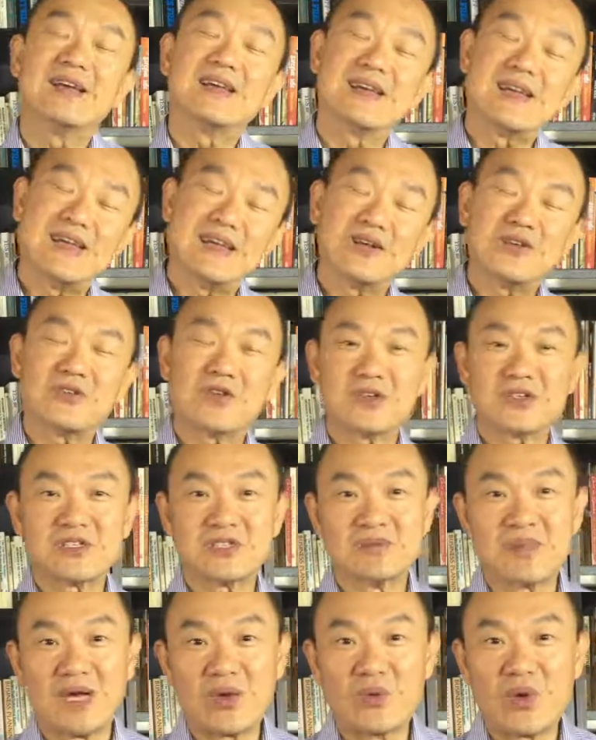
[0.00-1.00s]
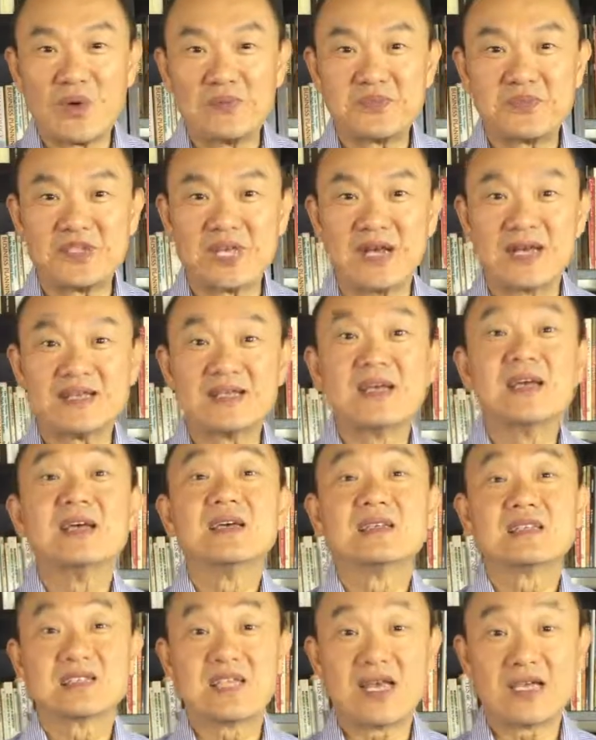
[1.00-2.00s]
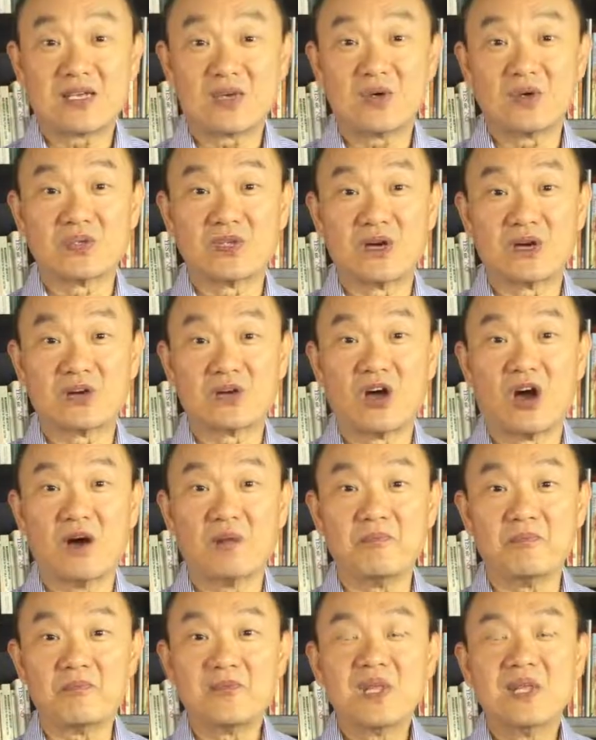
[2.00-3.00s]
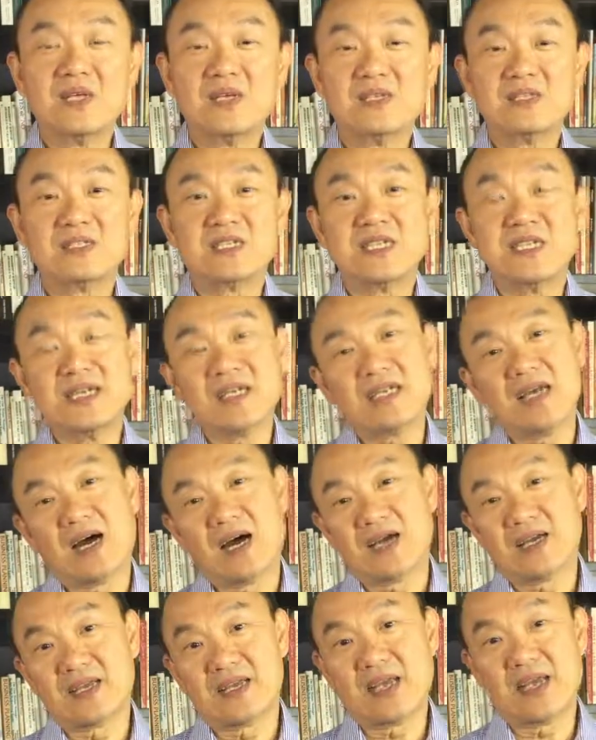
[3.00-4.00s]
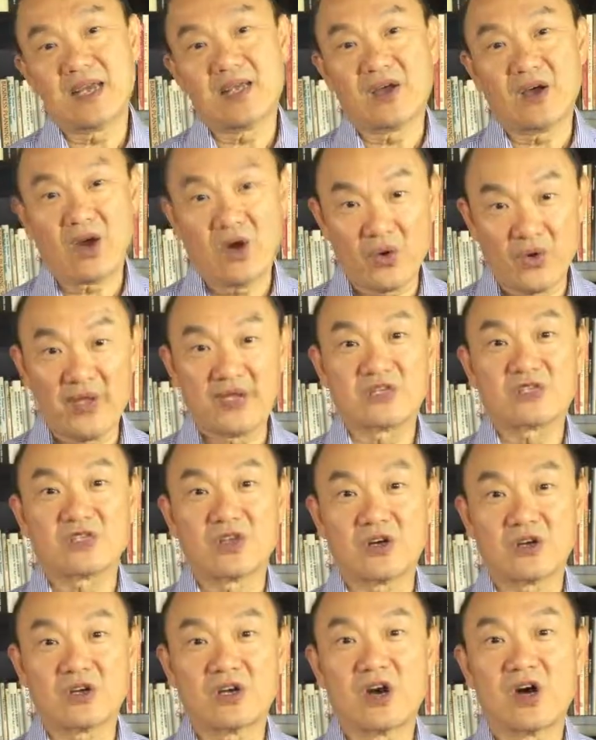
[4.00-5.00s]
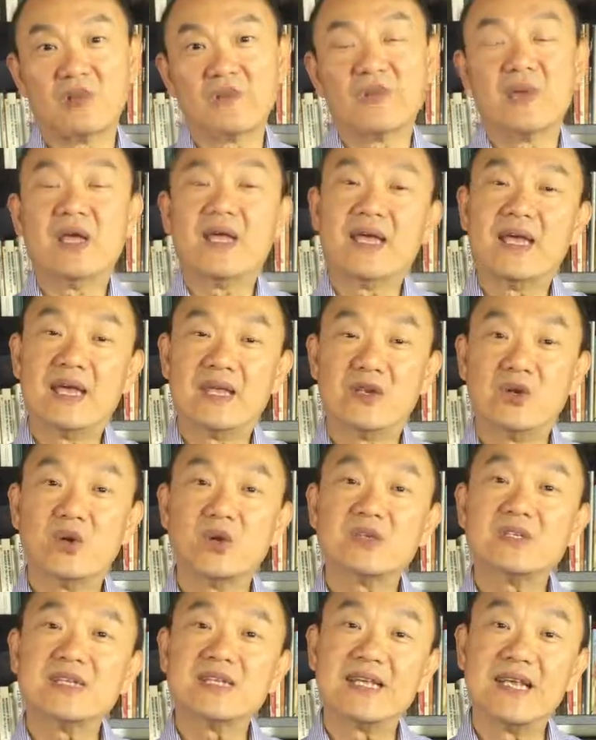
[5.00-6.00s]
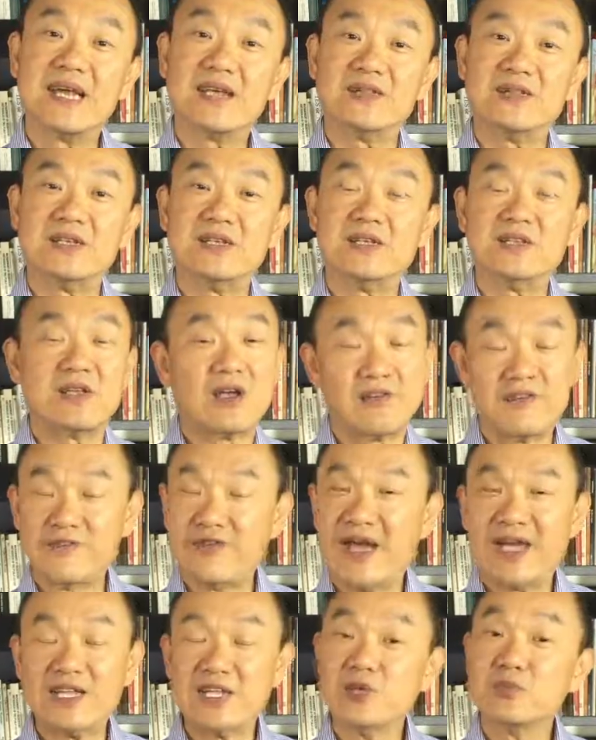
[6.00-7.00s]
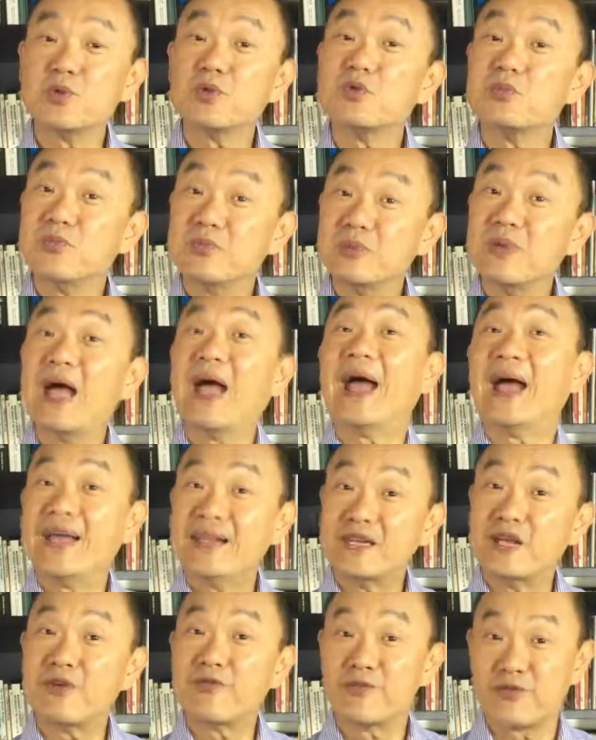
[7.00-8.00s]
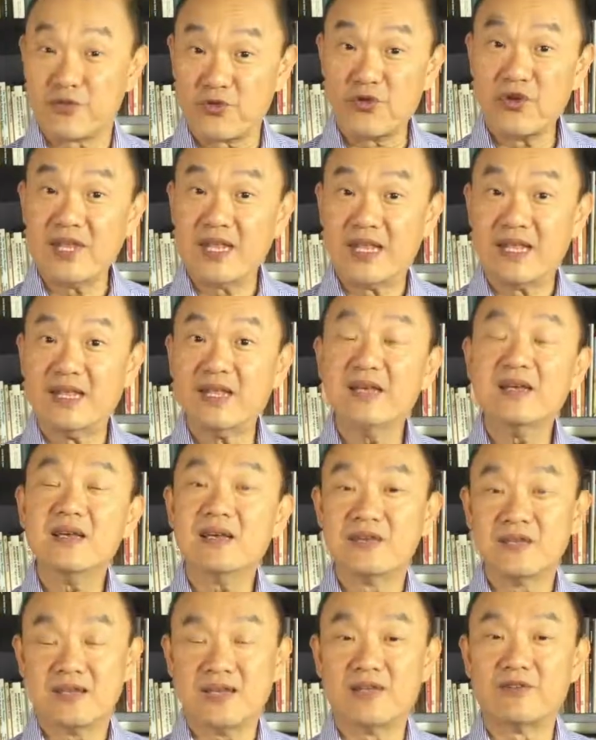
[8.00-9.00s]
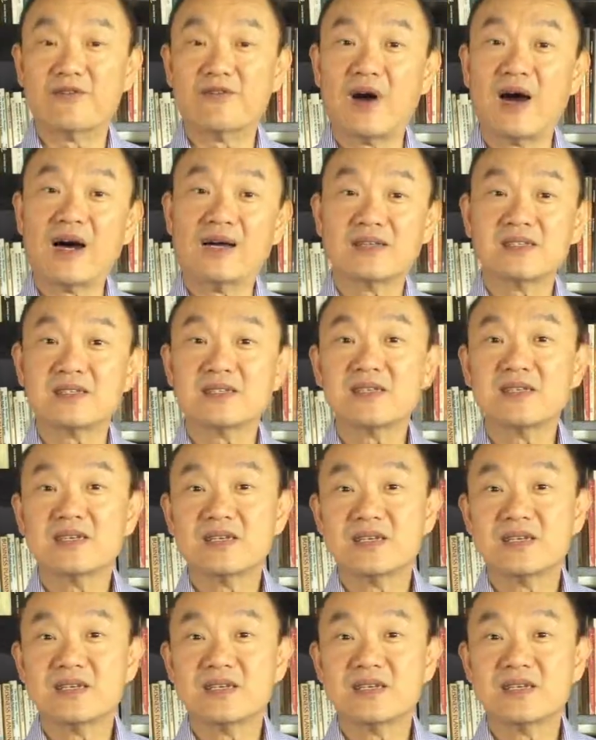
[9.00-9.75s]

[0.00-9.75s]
get across to my website, teiko.com, teikoh.com, in order to get these valuable and free advice,